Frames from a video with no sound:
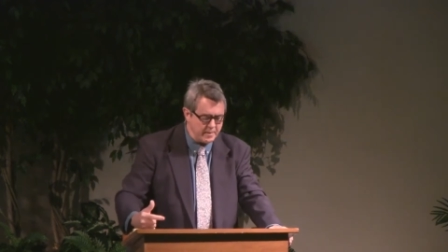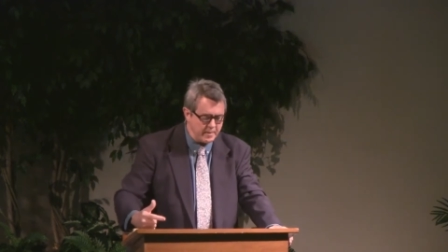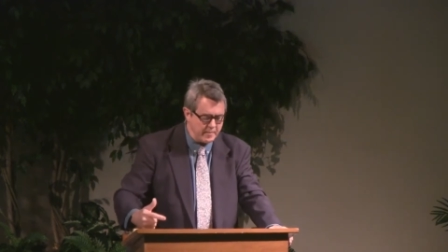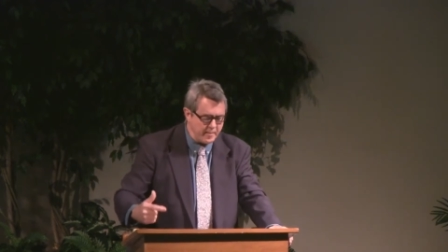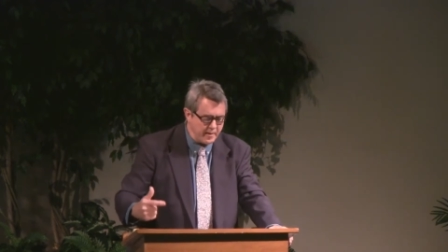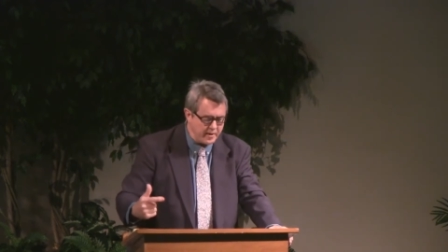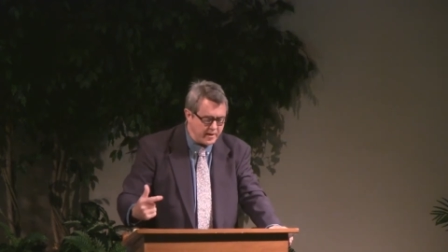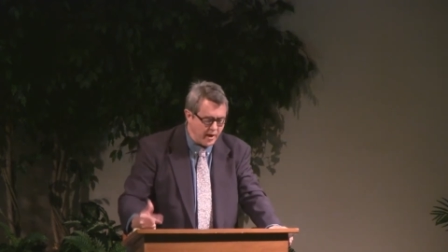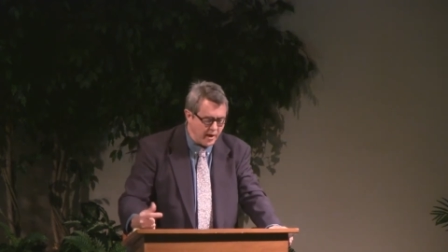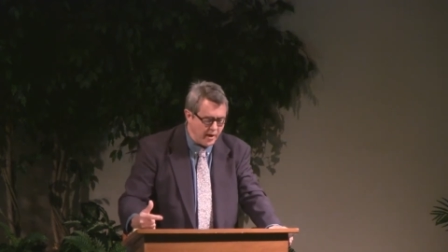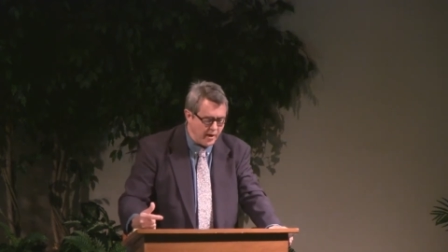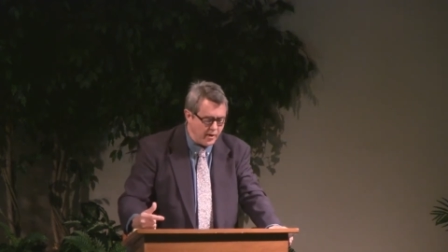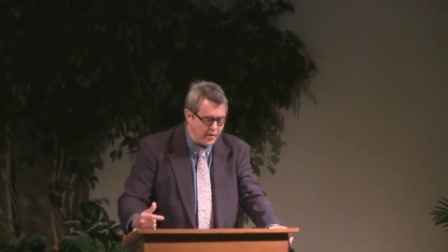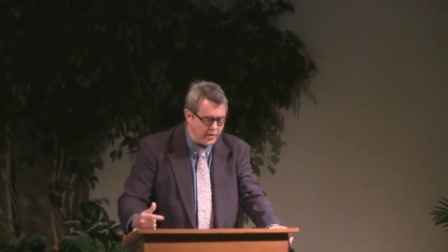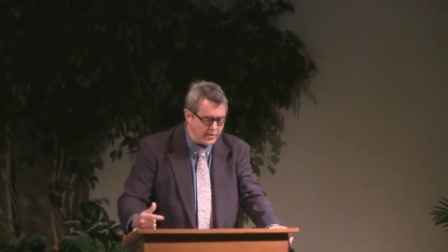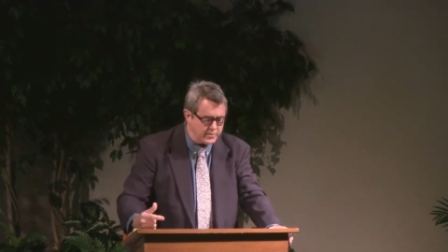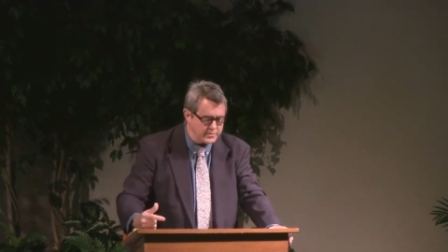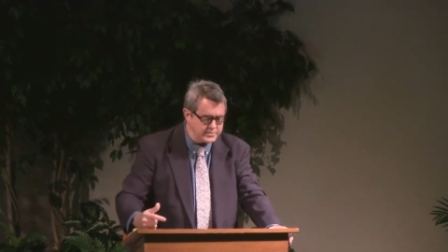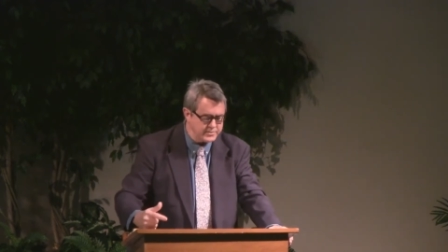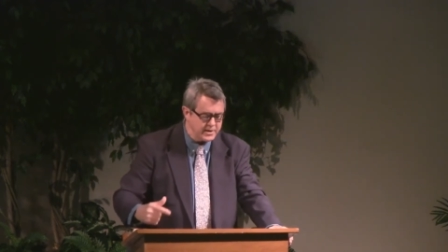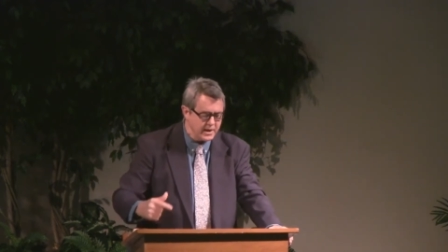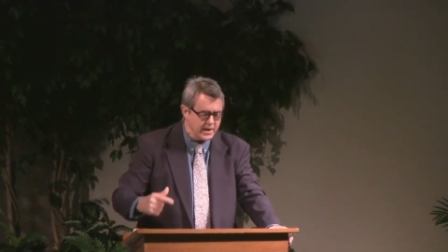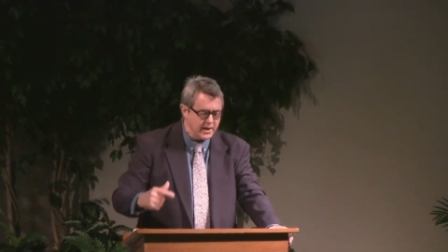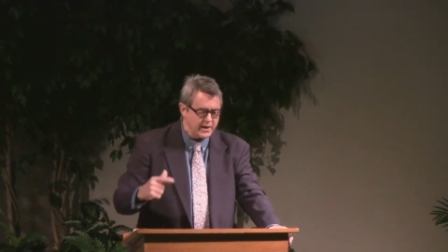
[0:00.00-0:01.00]

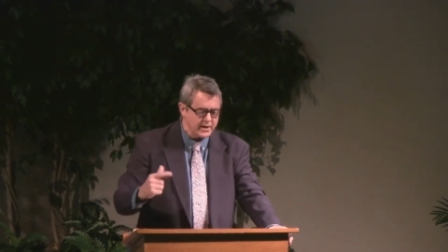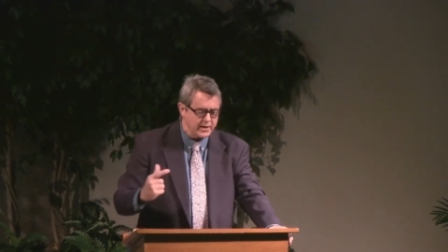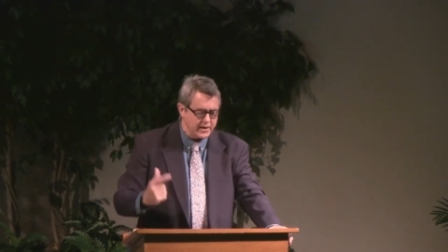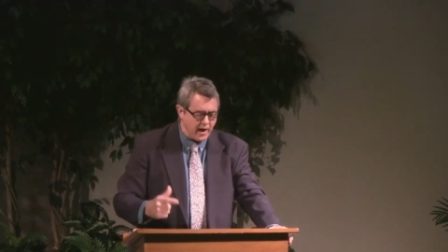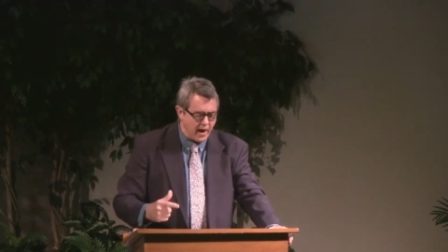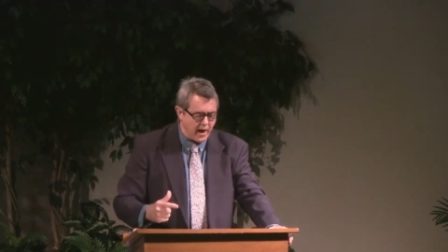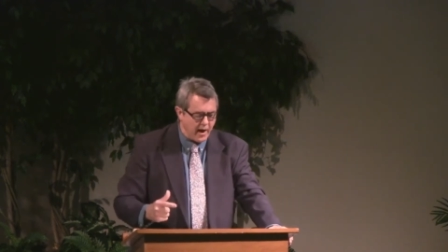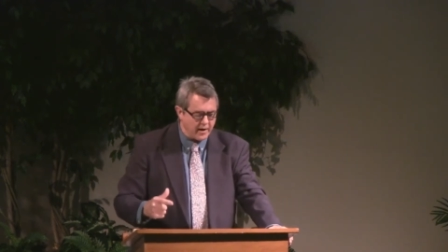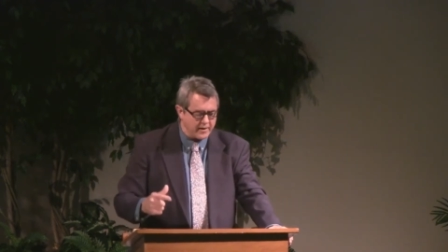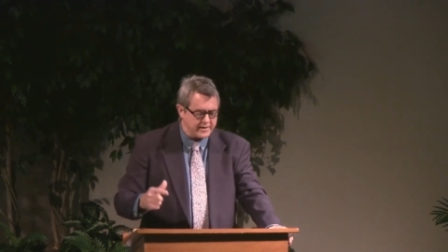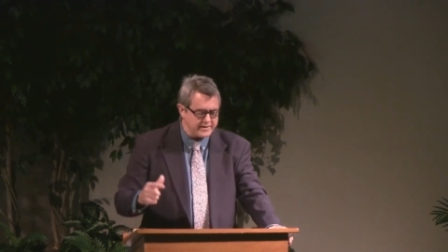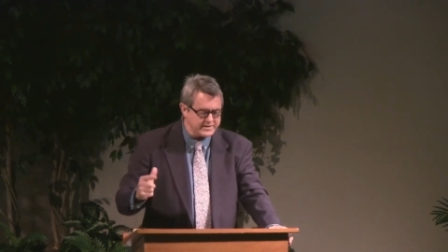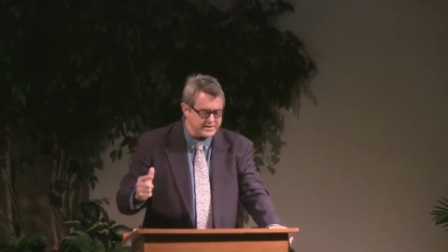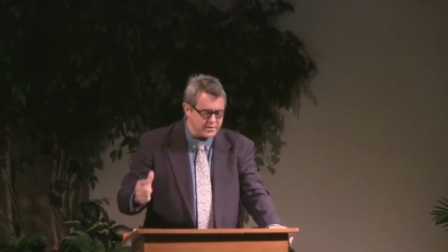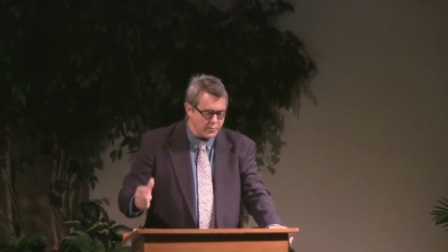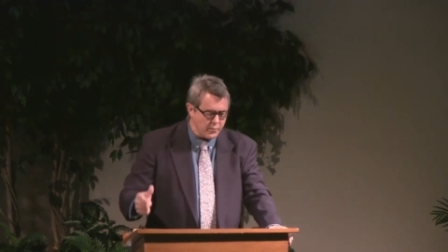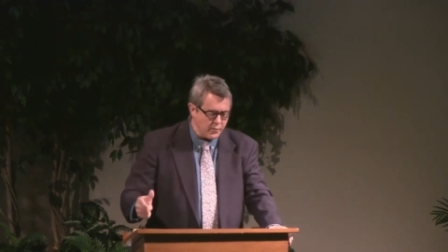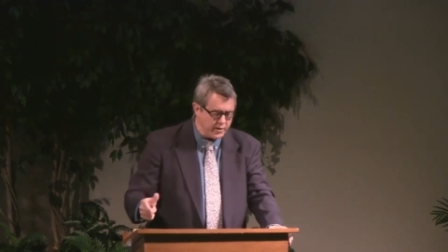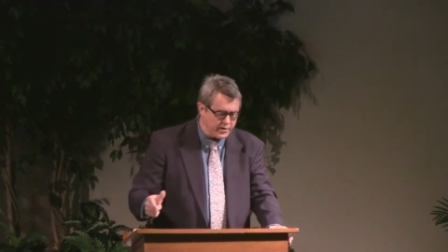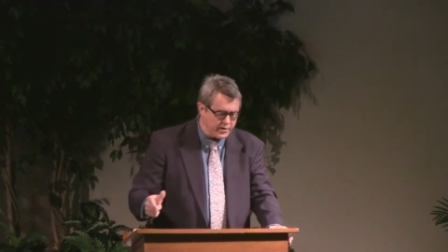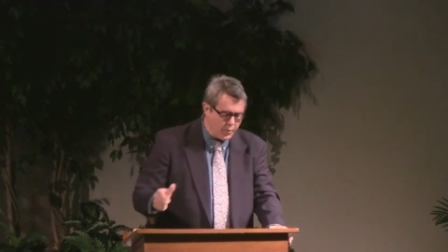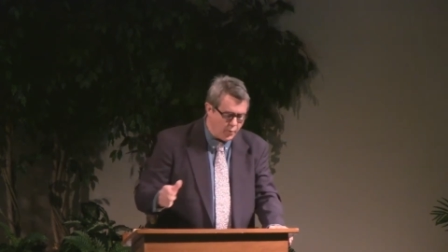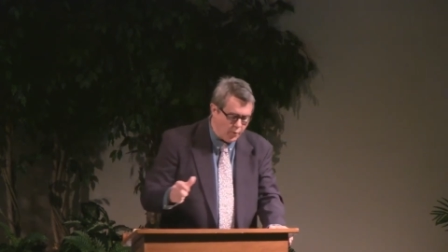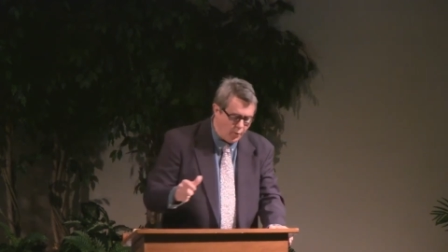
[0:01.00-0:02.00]
because God is the
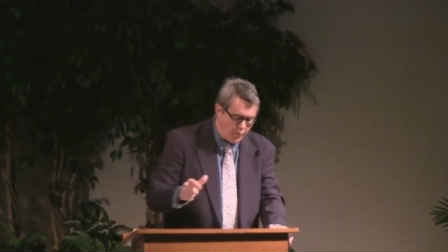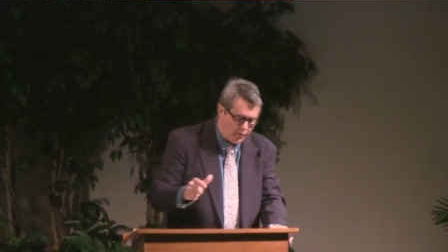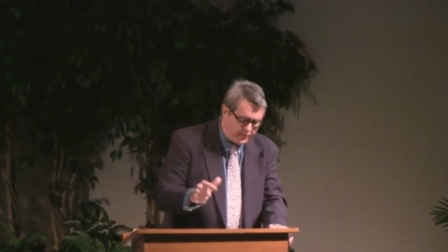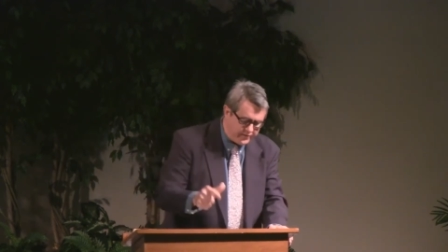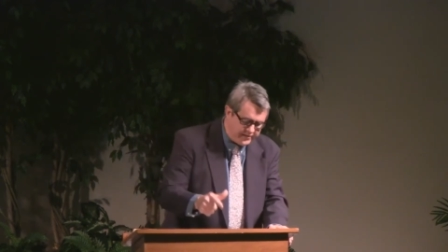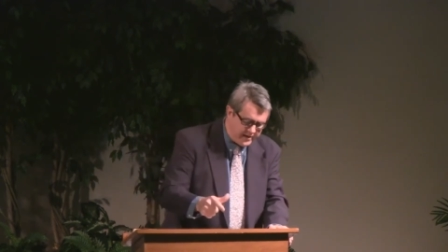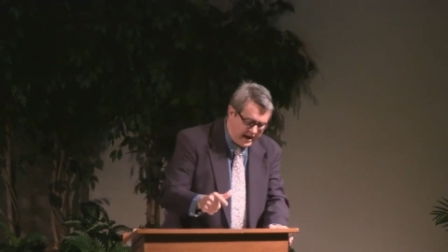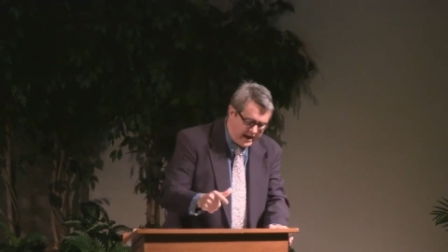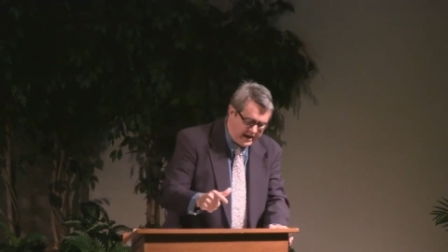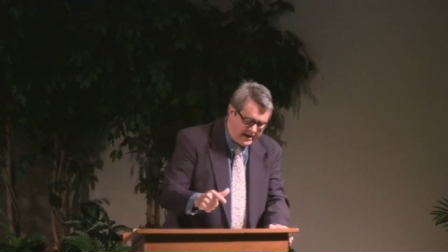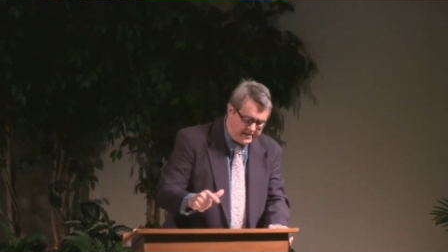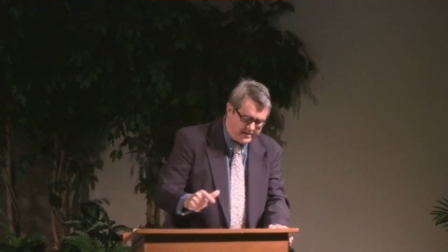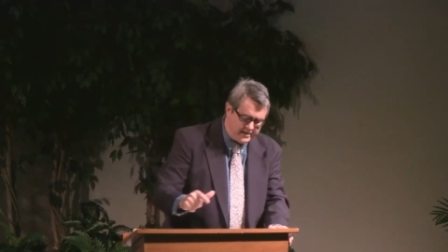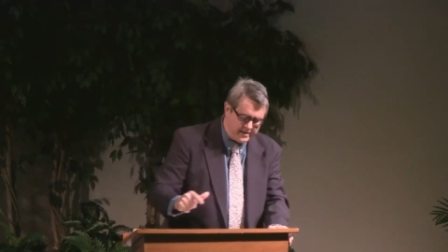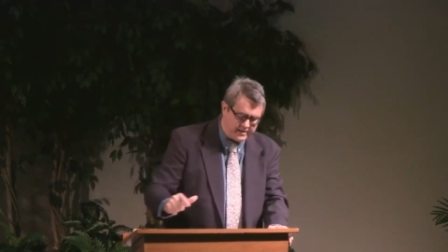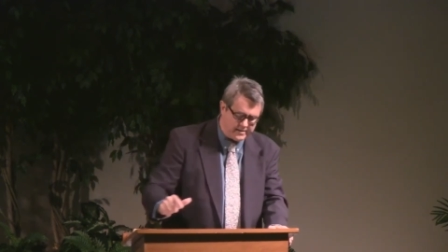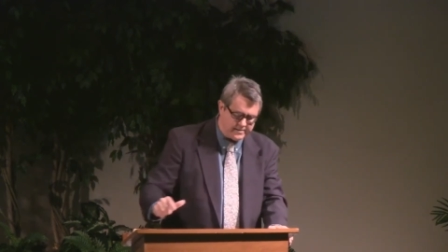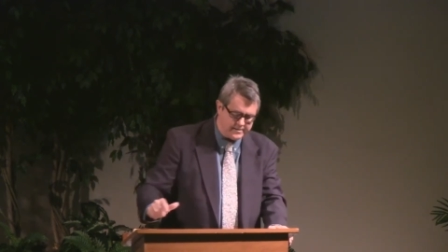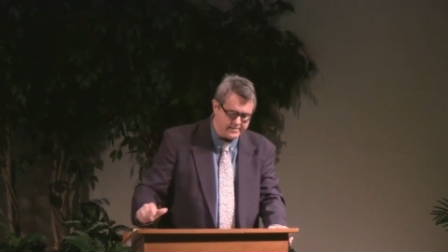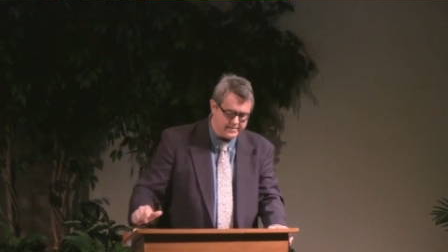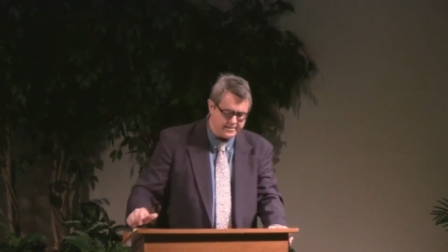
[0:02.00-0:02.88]
one who ordained it.